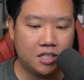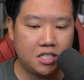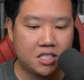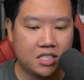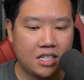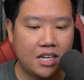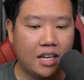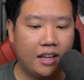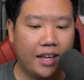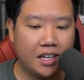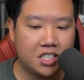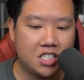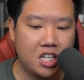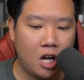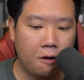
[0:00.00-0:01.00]
see,
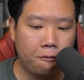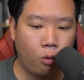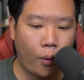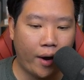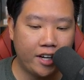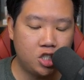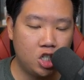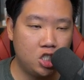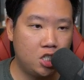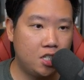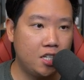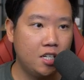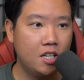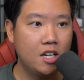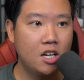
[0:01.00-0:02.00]
Legacy of
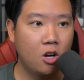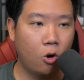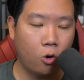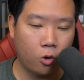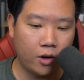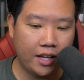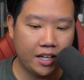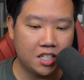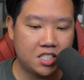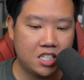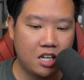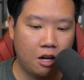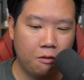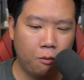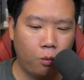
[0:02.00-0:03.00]
YGG, or Legacy
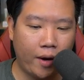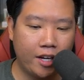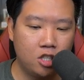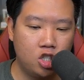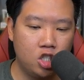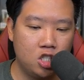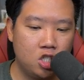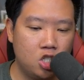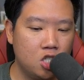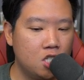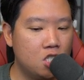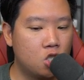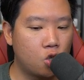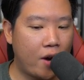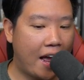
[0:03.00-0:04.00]
of YGG
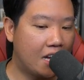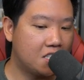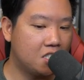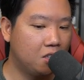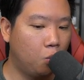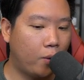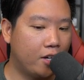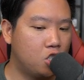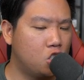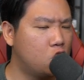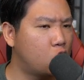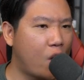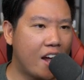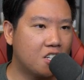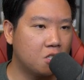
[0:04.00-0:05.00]
Drazzle. YGG
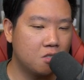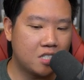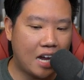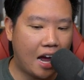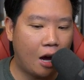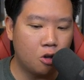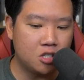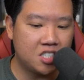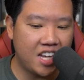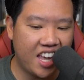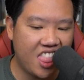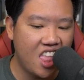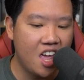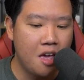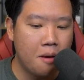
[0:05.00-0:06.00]
Drazzle, is that how you say it?
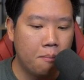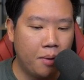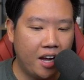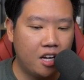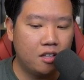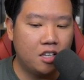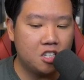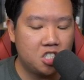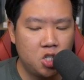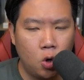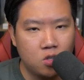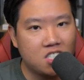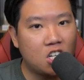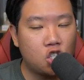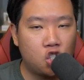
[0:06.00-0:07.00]
But there's no
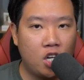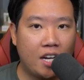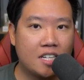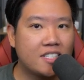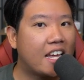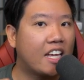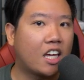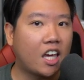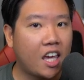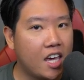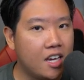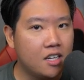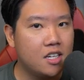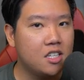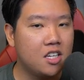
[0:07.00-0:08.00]
such thing as
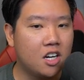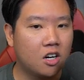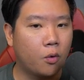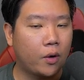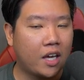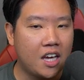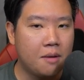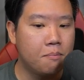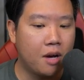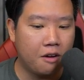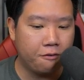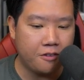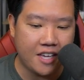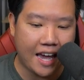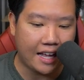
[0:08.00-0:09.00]
King in here, or King buff
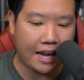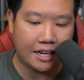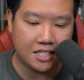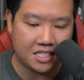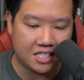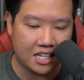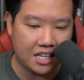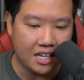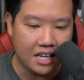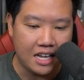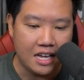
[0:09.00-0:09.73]
yet, I see.